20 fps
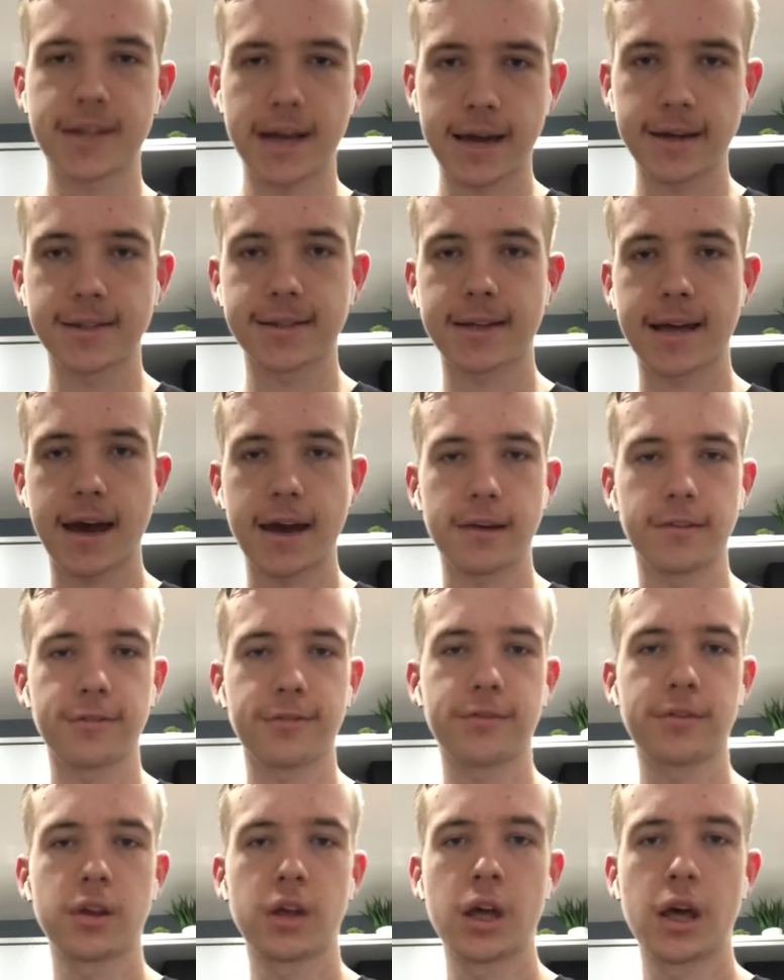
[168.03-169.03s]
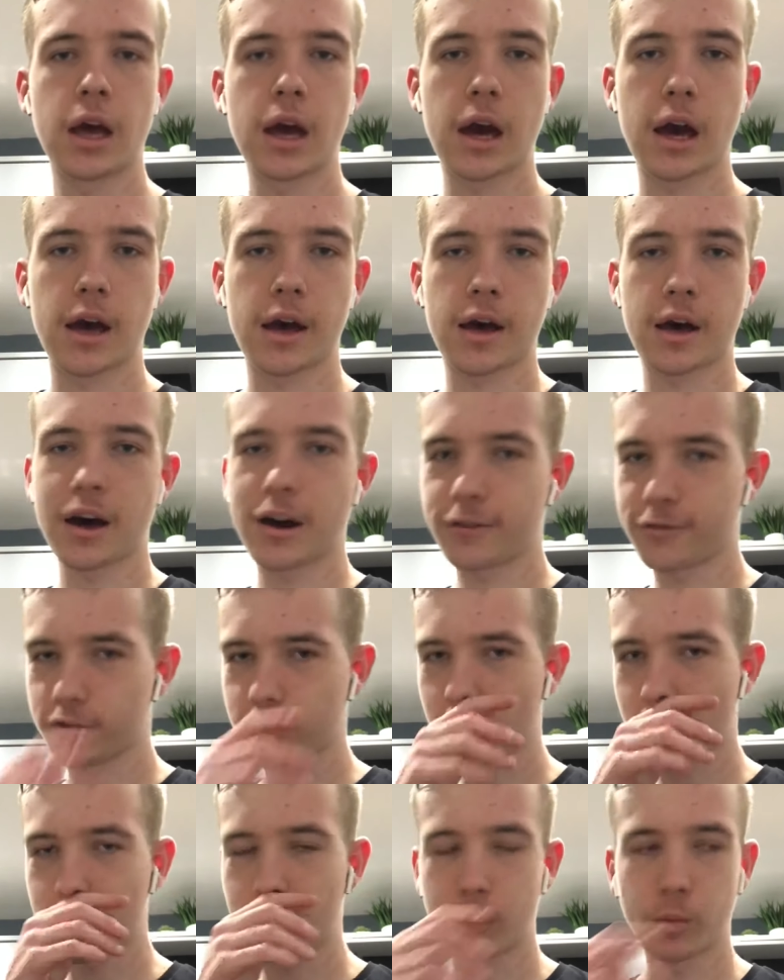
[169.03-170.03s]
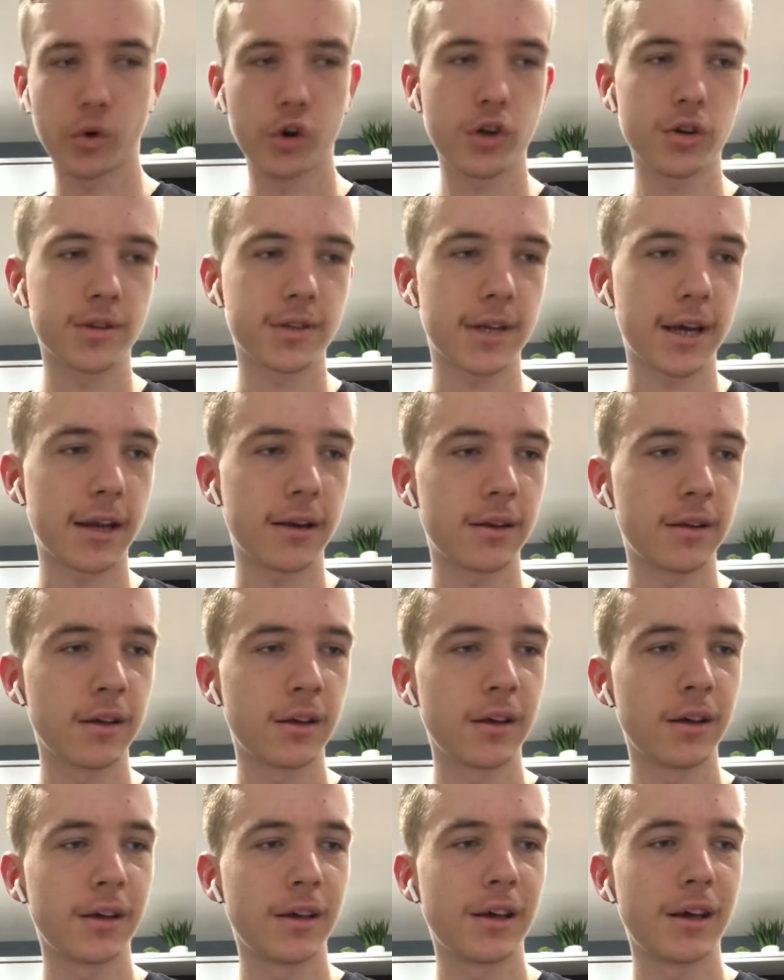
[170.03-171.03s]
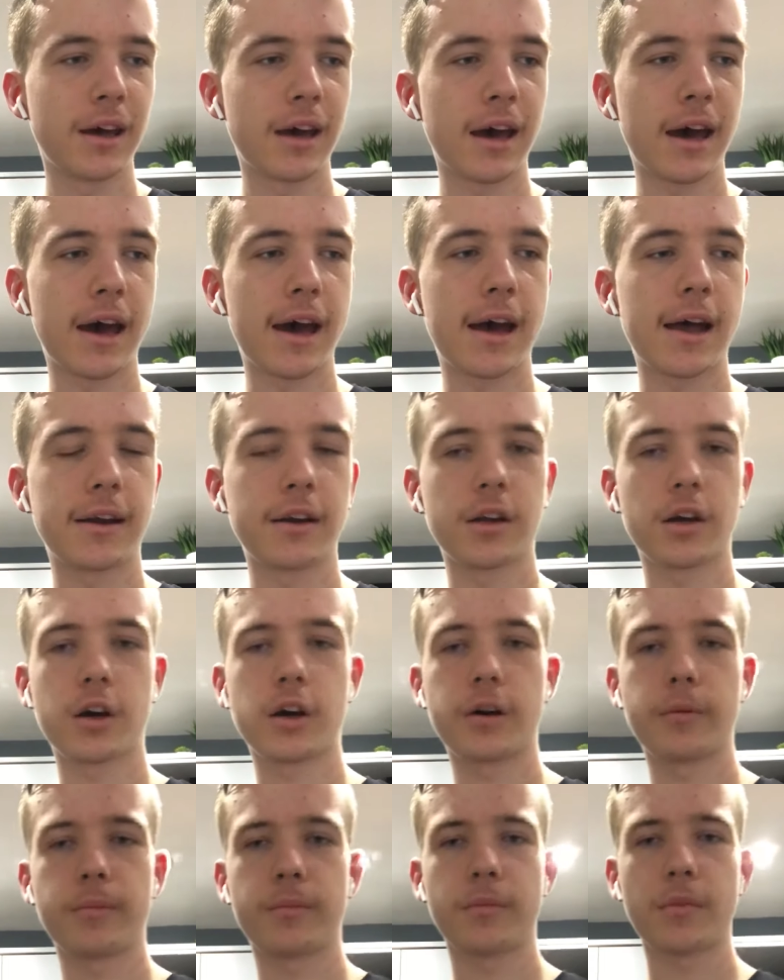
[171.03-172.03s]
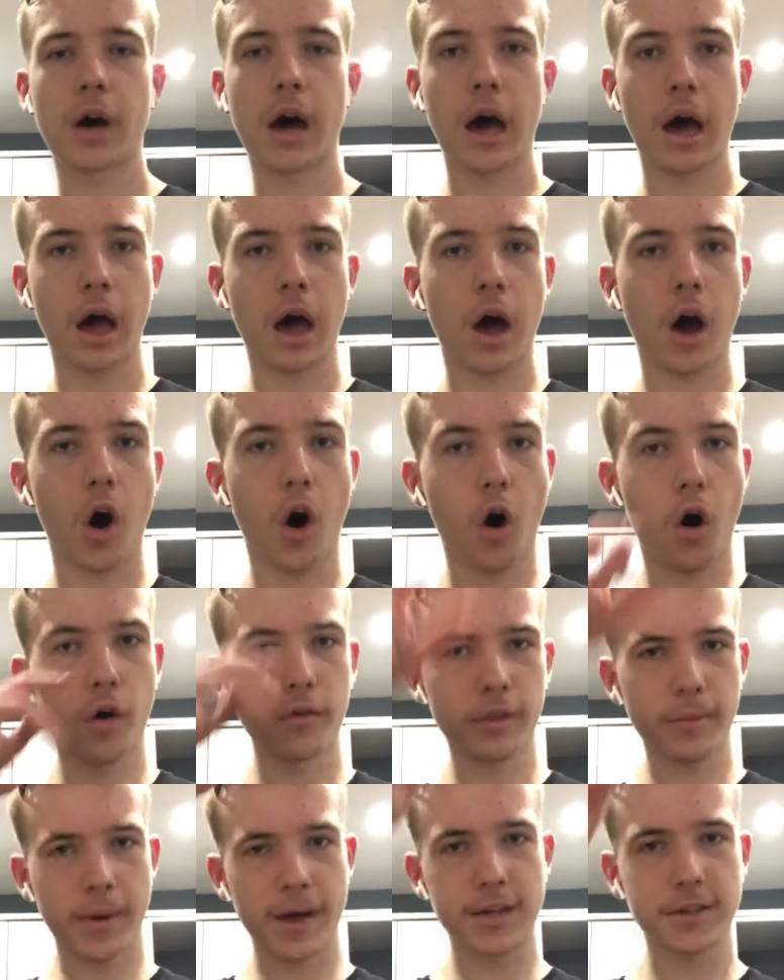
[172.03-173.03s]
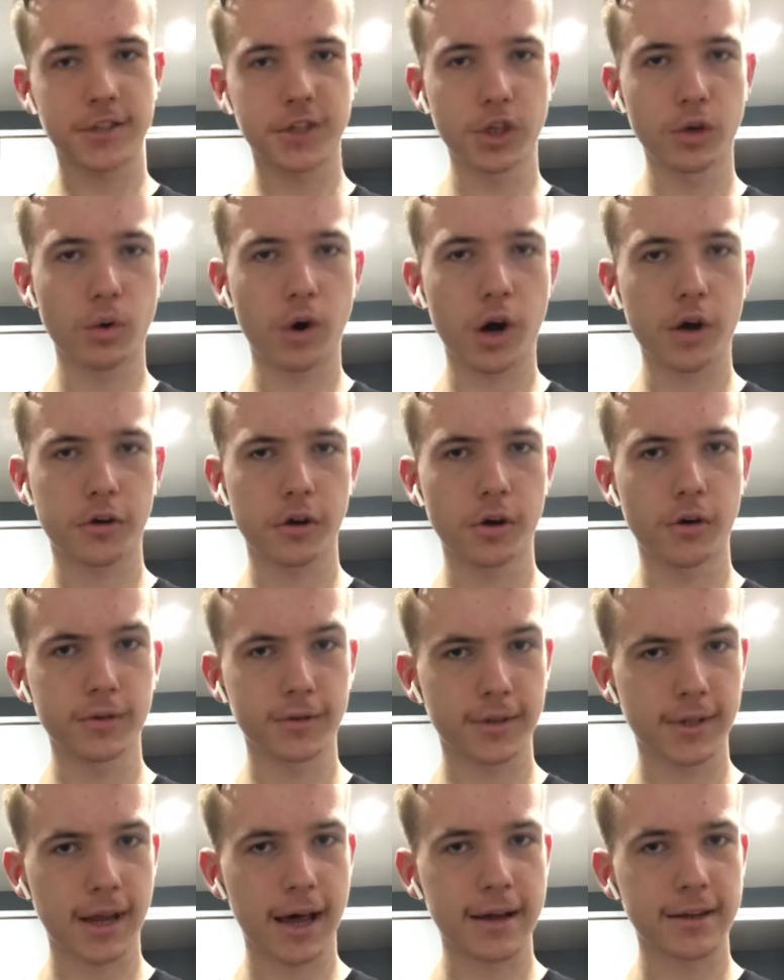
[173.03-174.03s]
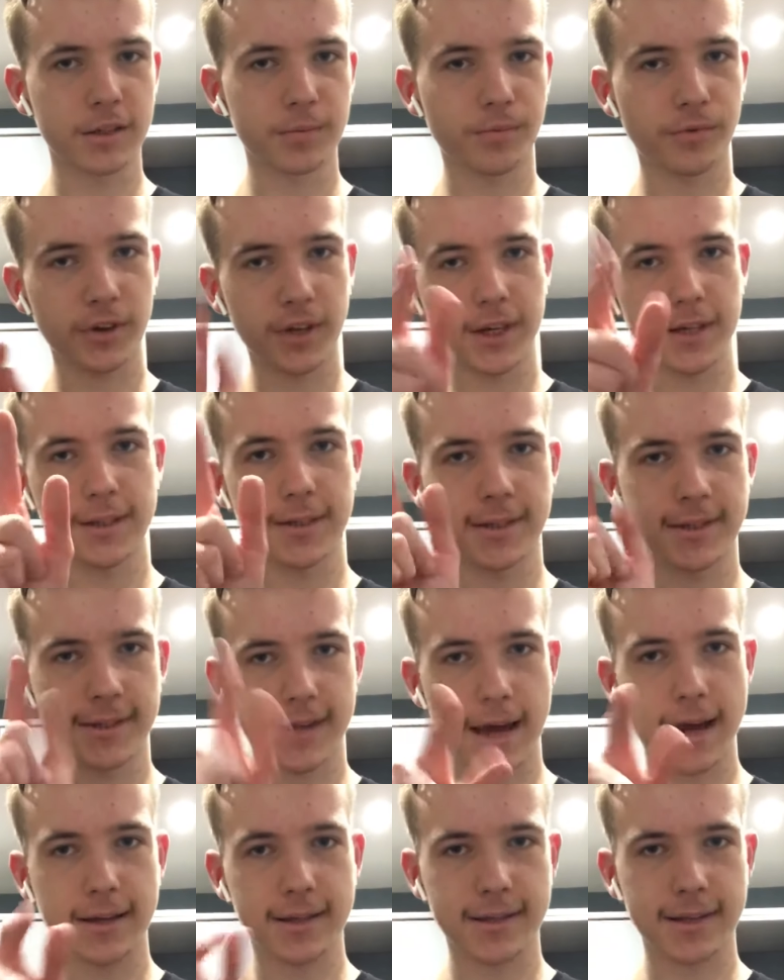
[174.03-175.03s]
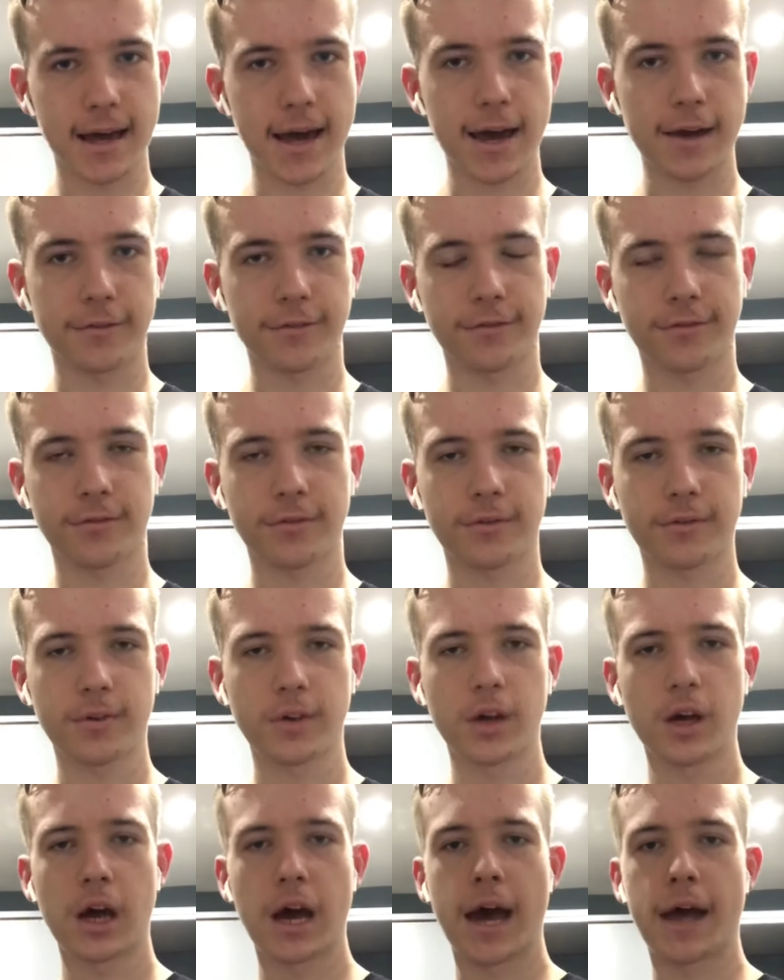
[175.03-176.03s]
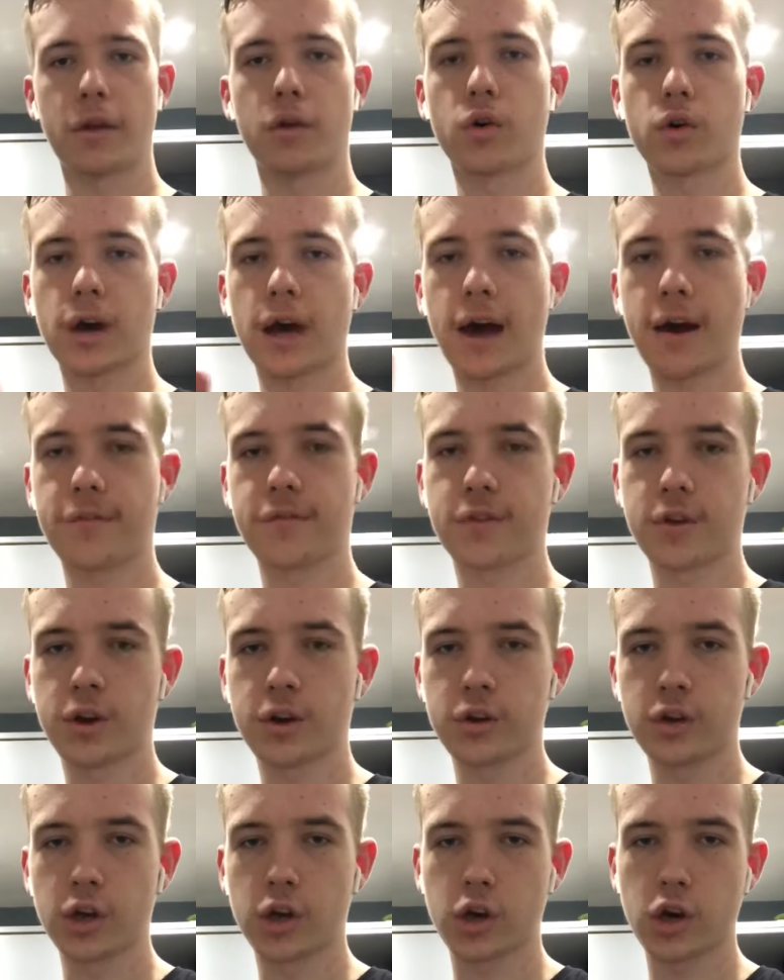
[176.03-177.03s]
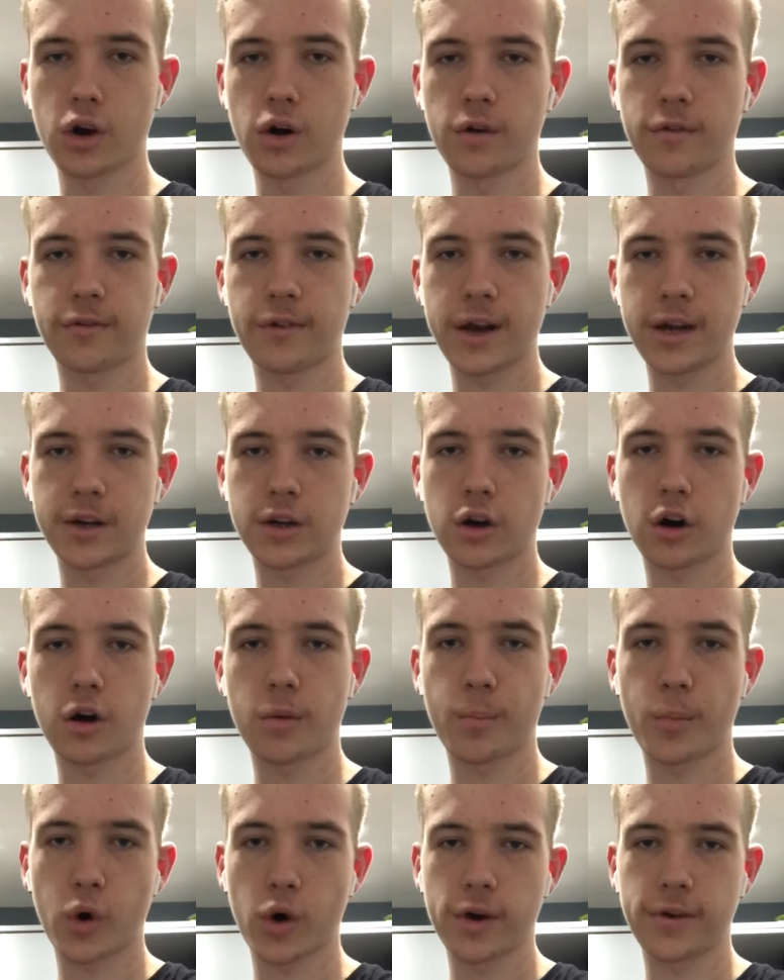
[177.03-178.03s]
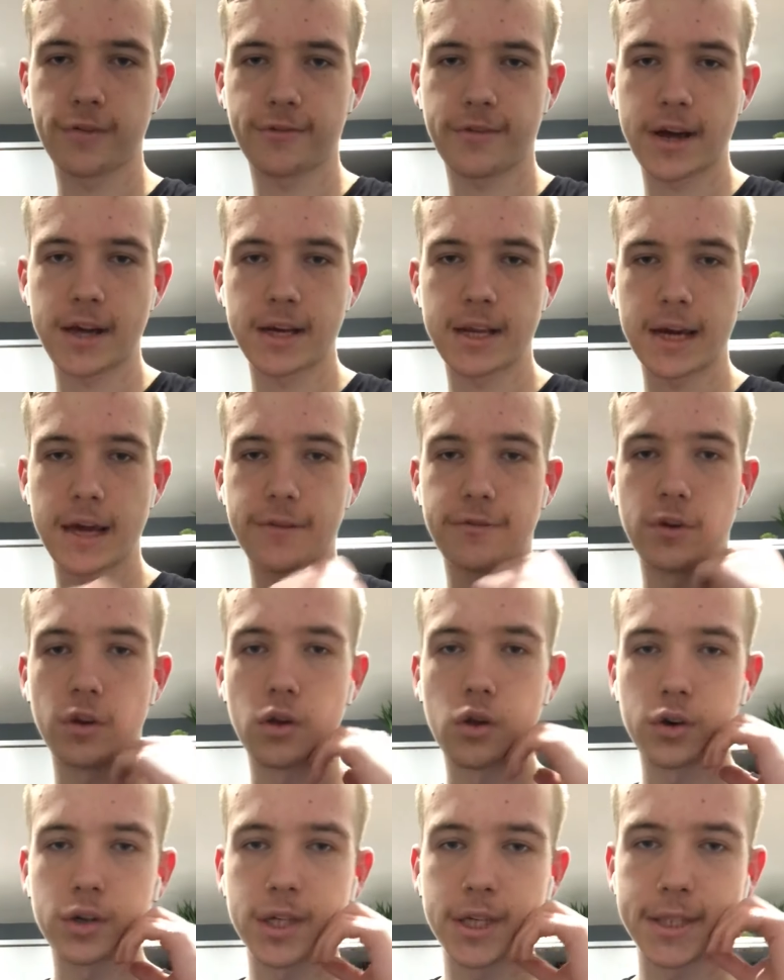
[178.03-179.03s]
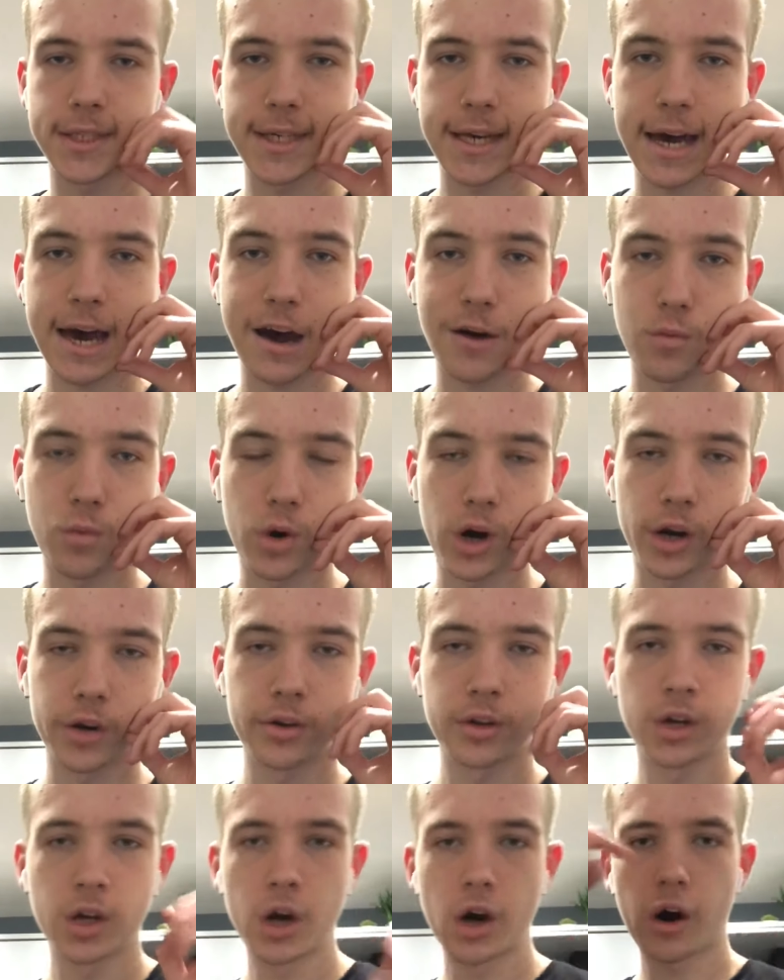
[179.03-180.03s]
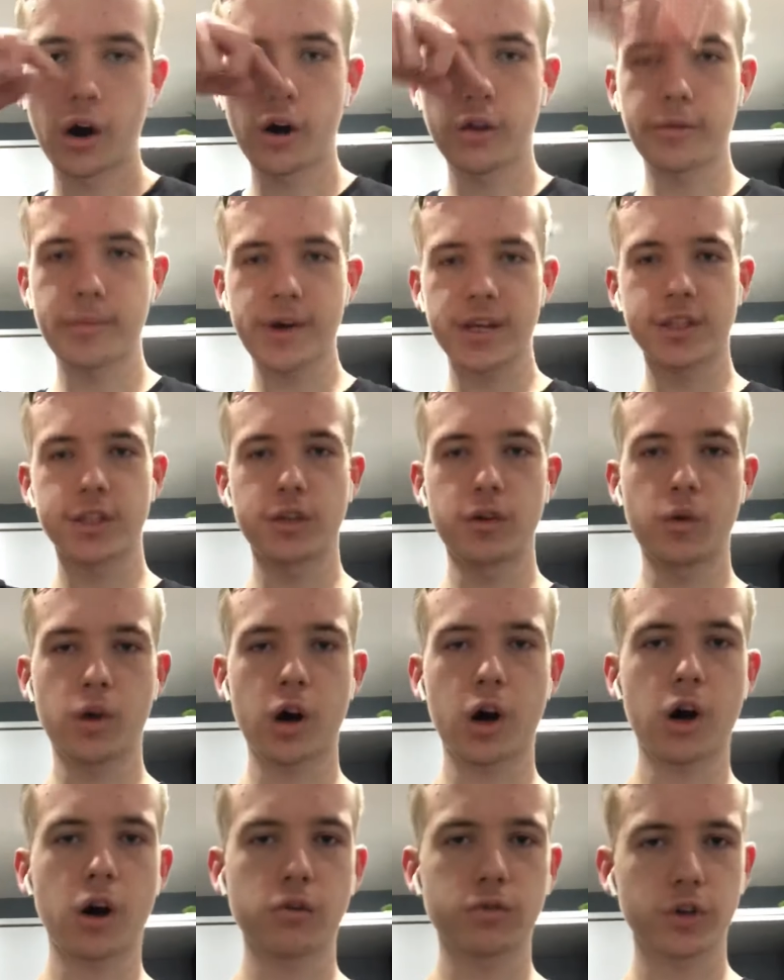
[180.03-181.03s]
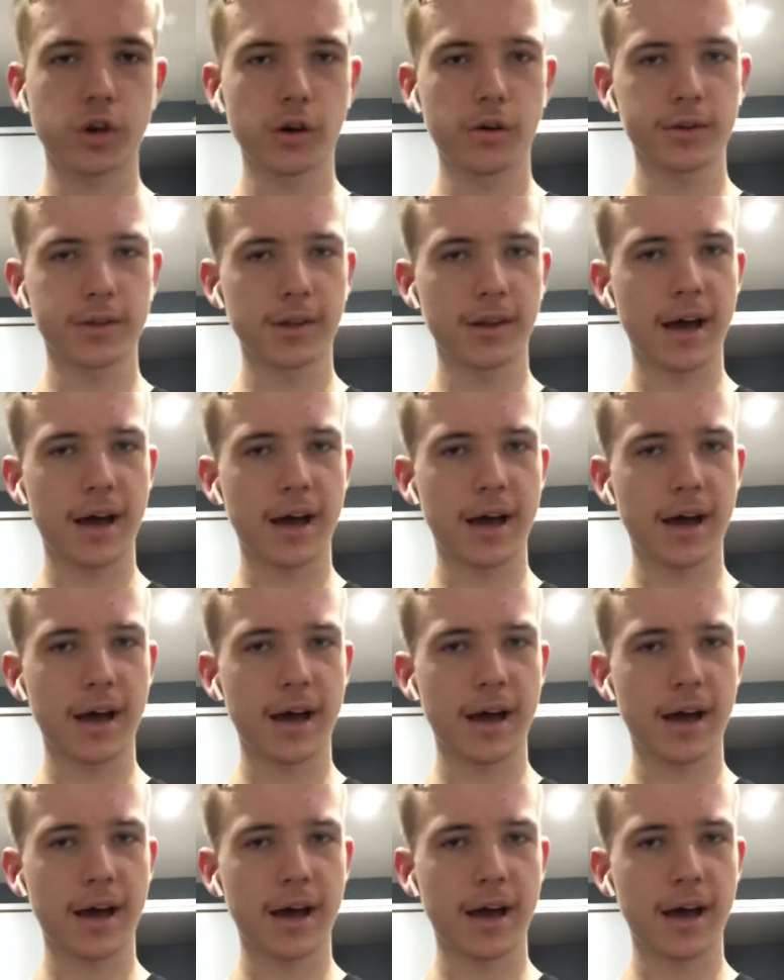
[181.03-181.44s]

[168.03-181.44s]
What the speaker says: safe. I forgot my words then. All the best to you all, girls and lads. Please stay safe and look after your girlfriend or boyfriend if you're lucky to have one. All the best to you all, girls and